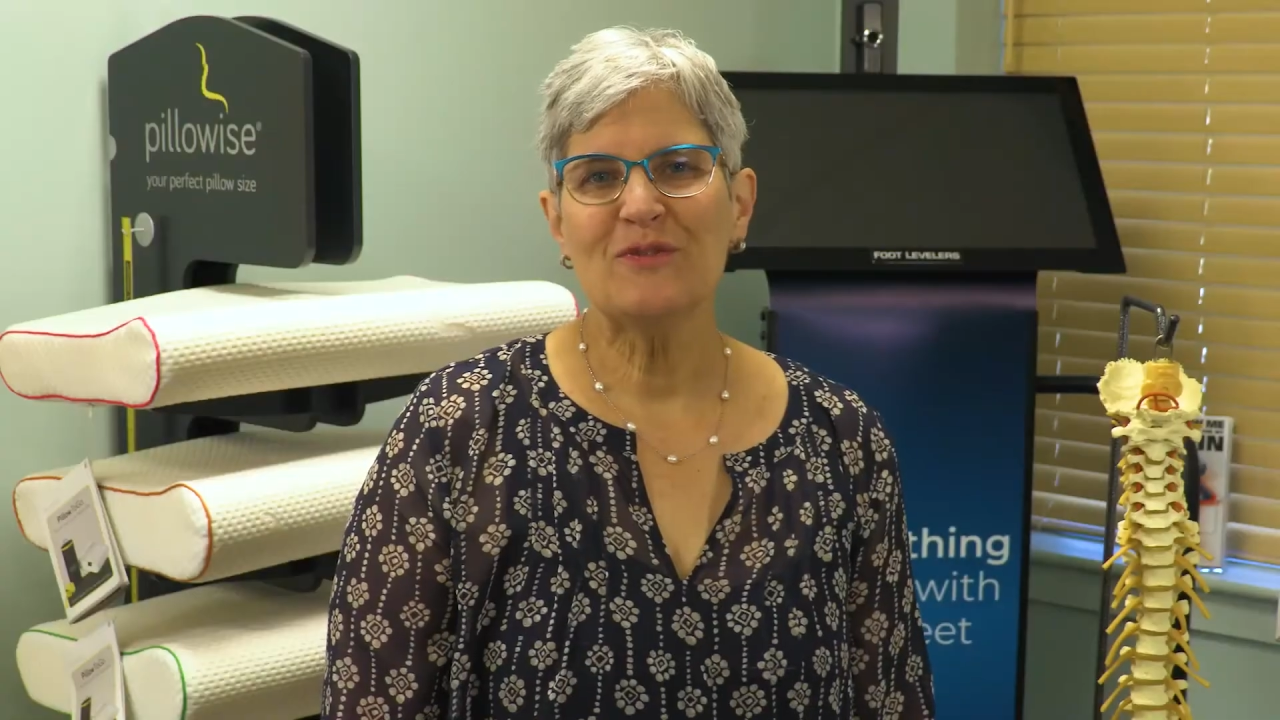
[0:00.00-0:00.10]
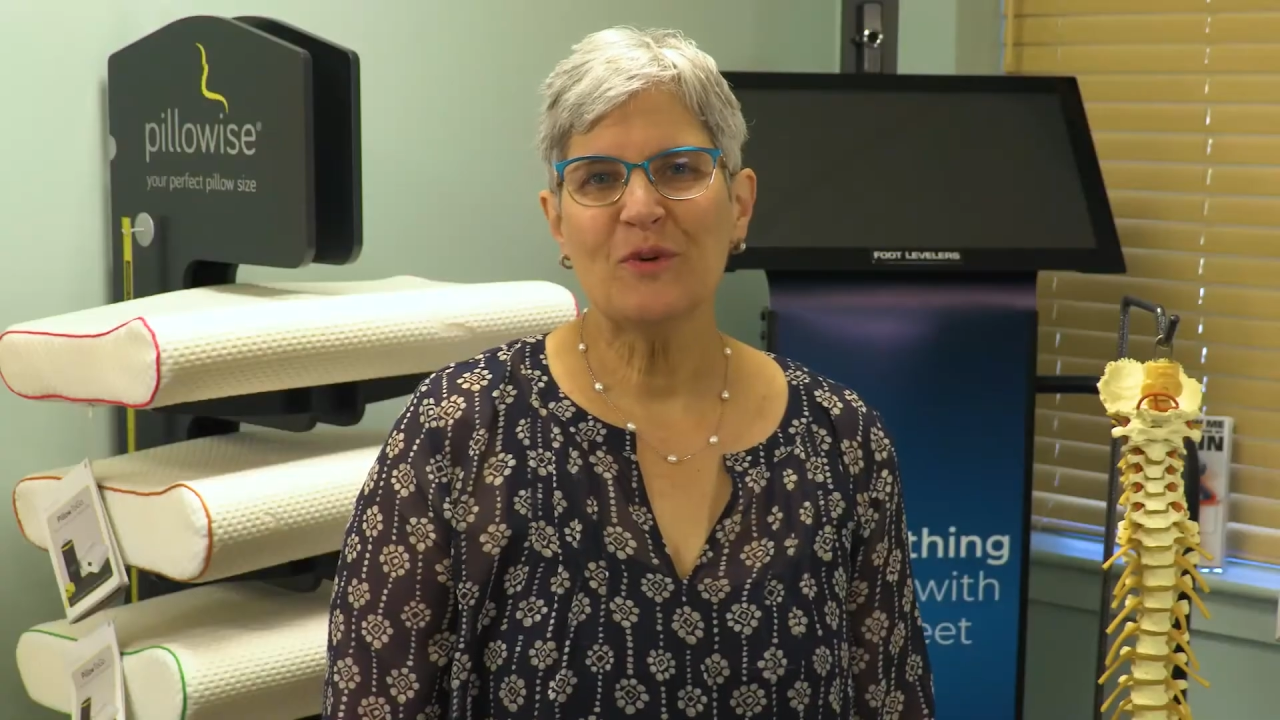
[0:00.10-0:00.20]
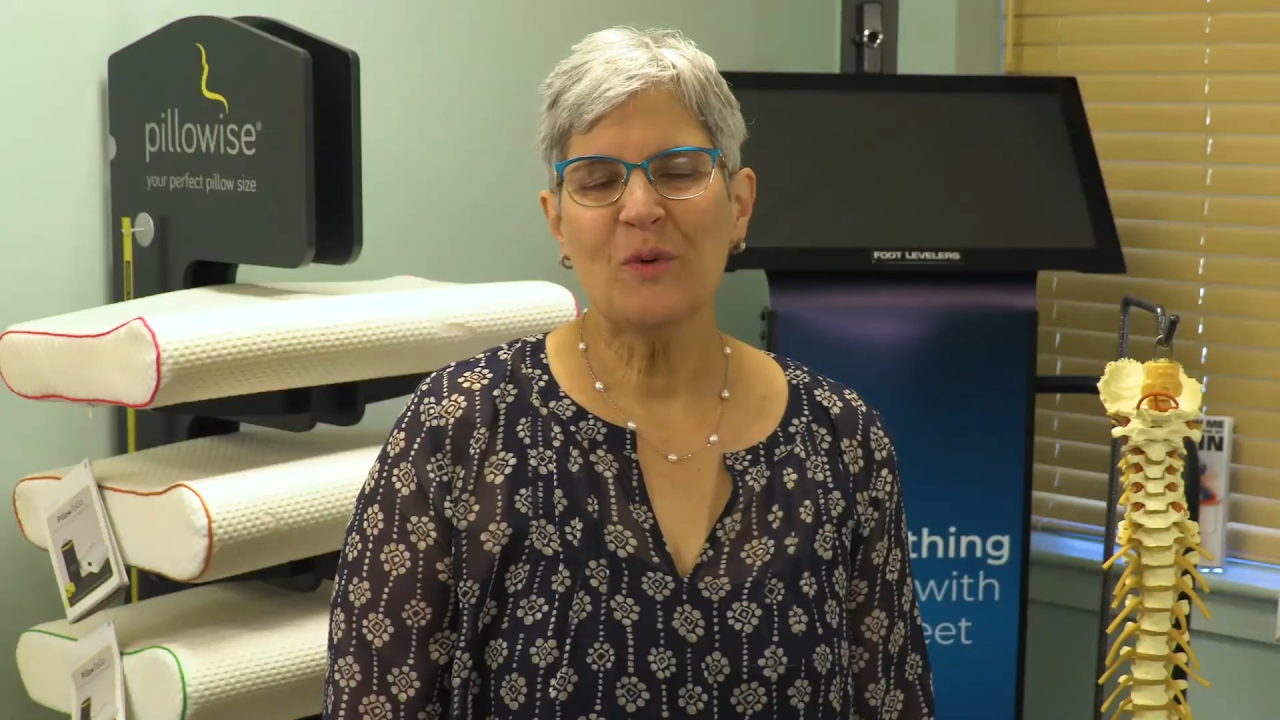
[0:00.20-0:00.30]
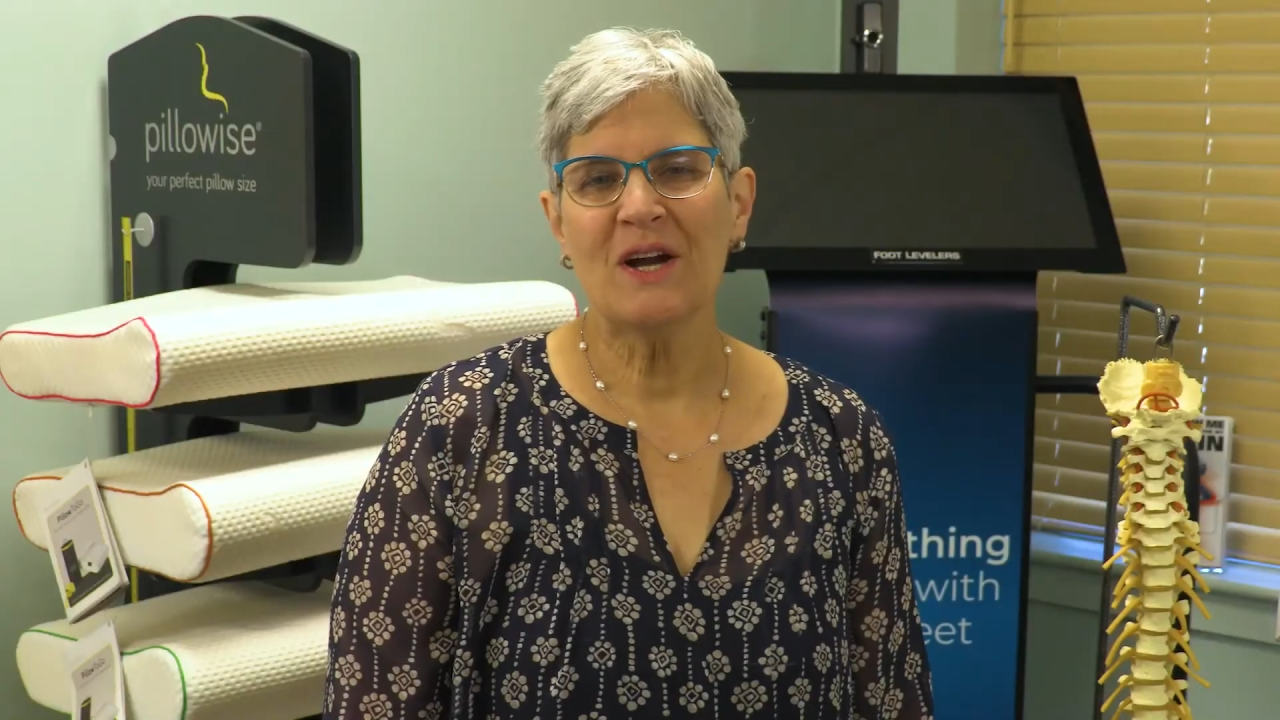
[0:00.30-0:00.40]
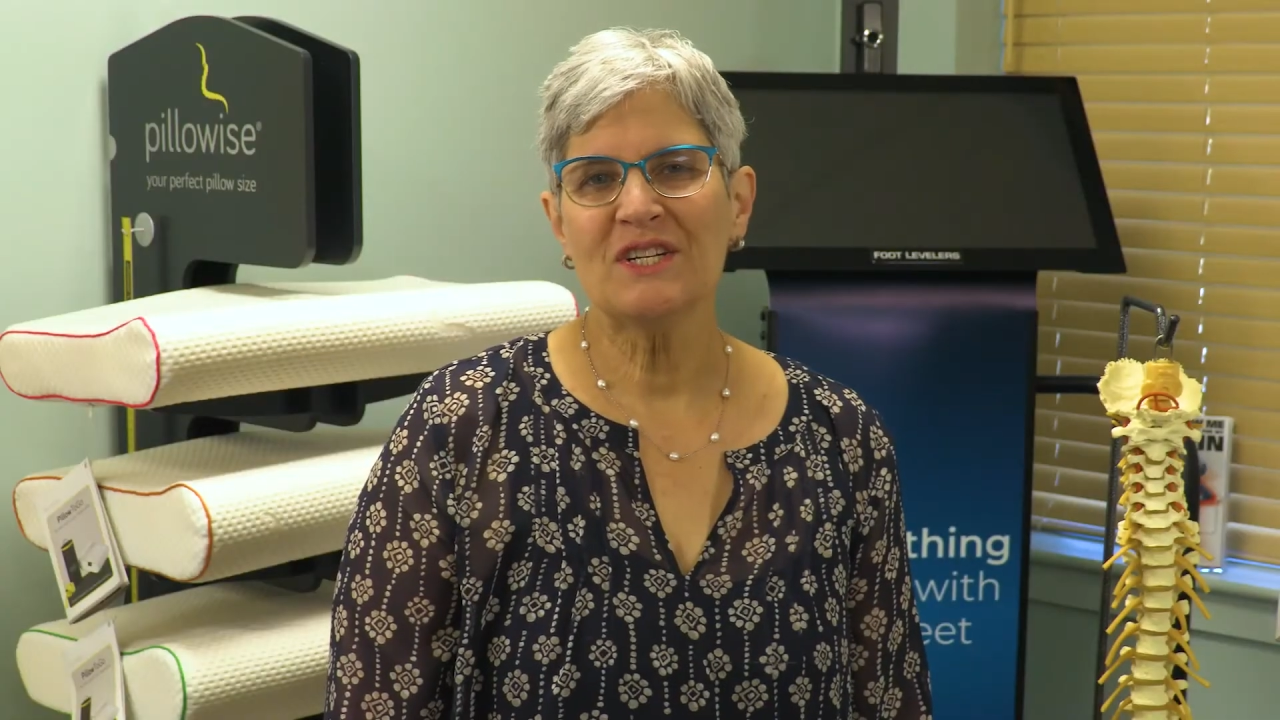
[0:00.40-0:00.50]
for
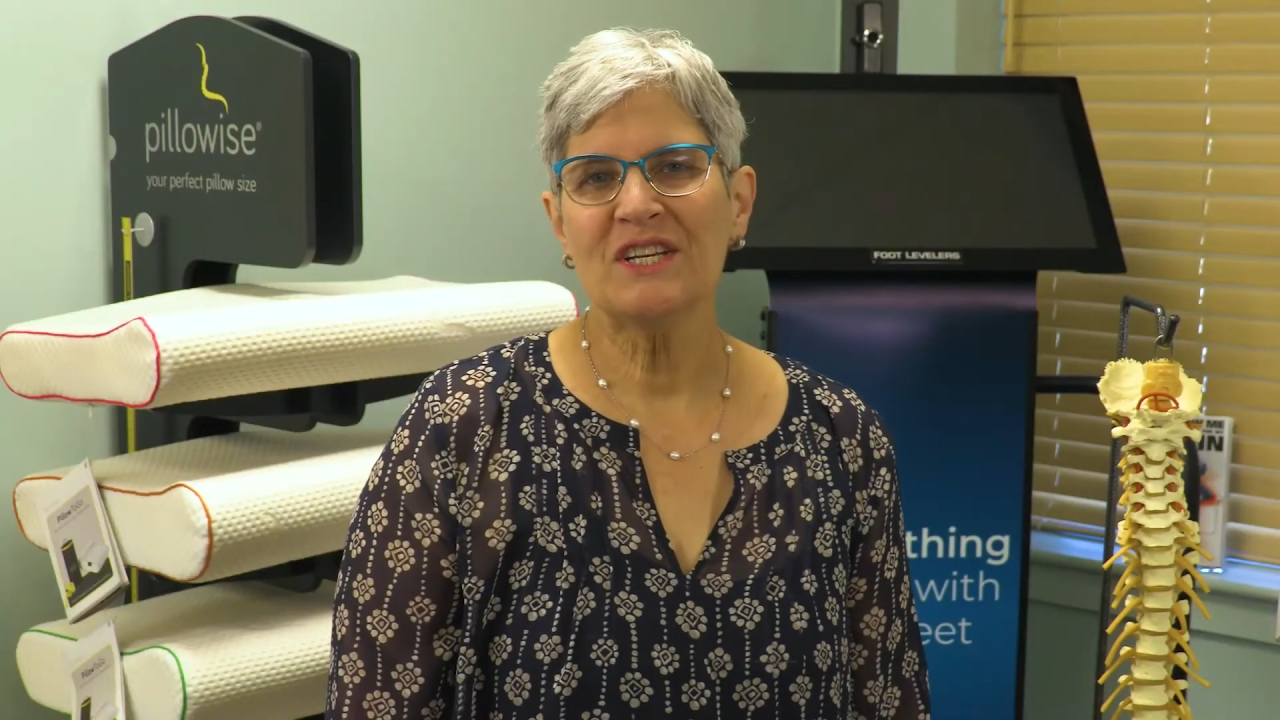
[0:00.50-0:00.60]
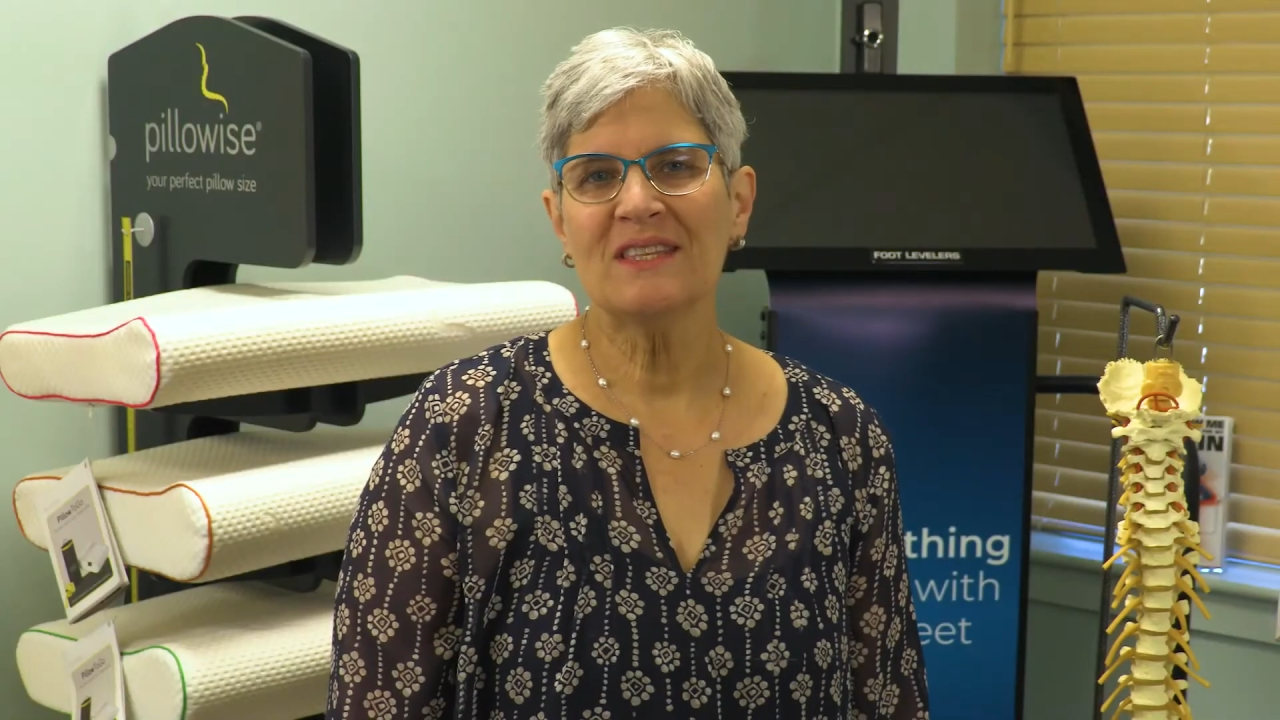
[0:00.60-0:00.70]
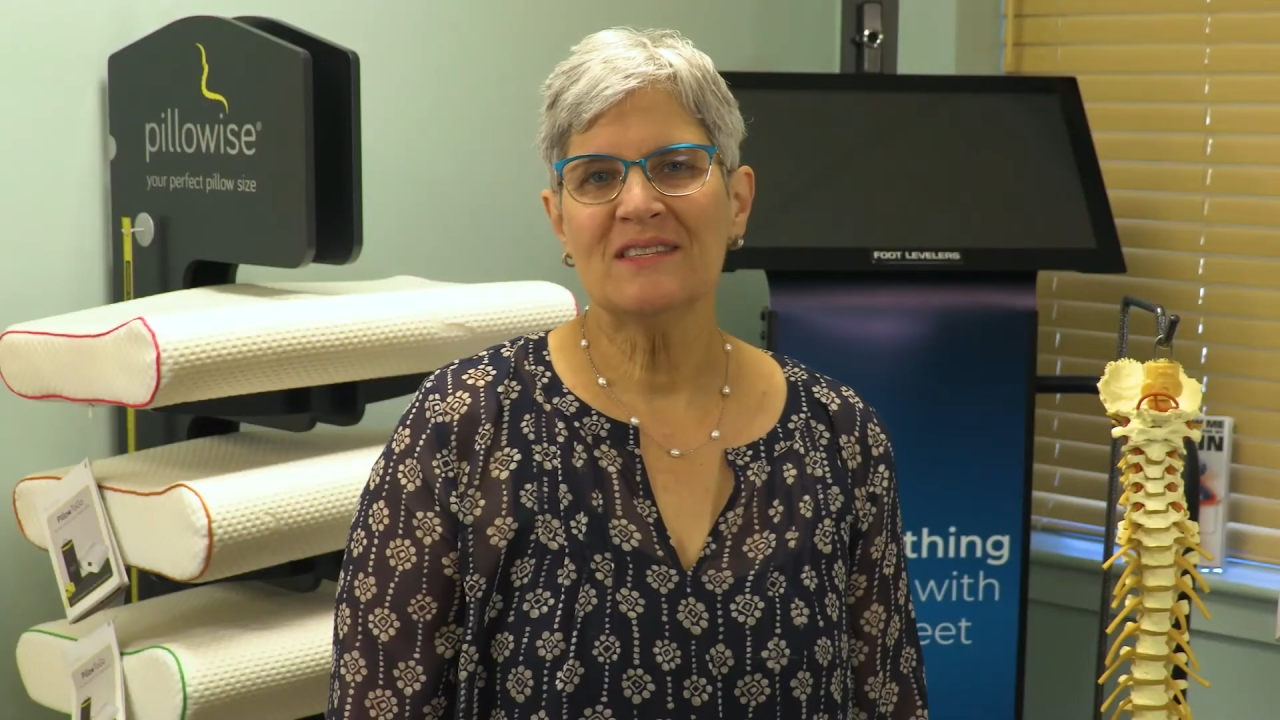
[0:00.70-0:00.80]
watching